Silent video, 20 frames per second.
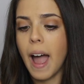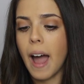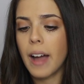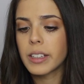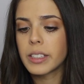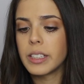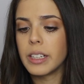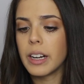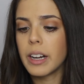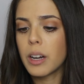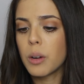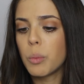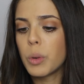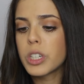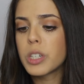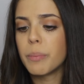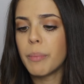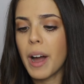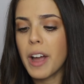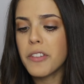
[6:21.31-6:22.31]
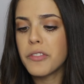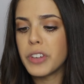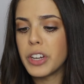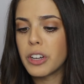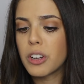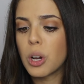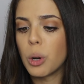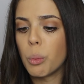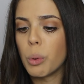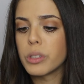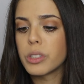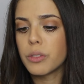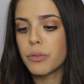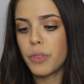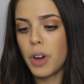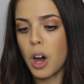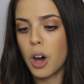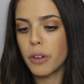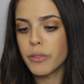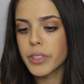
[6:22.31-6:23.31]
accident in which my vehicle was
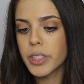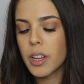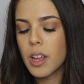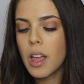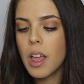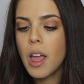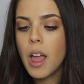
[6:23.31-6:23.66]
involved?